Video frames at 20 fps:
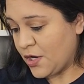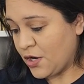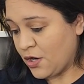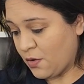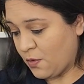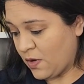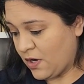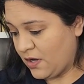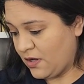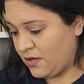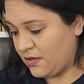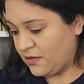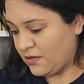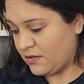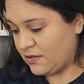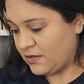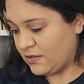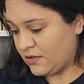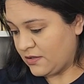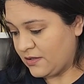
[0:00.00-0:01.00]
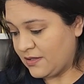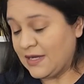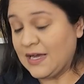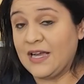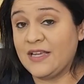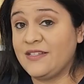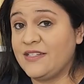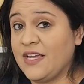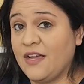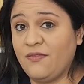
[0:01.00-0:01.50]
Noah.
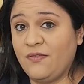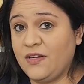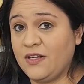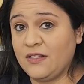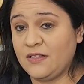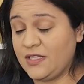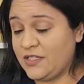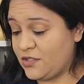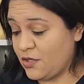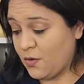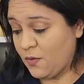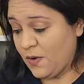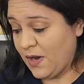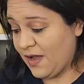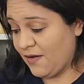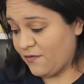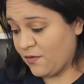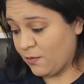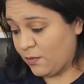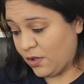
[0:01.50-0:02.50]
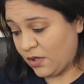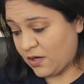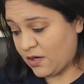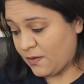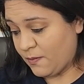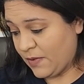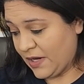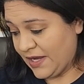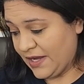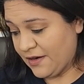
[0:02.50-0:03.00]
I definitely don't have a
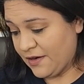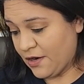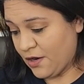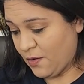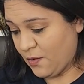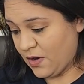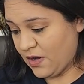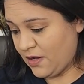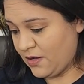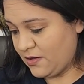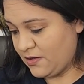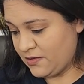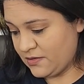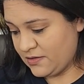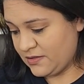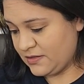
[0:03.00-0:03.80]
book by a Noah.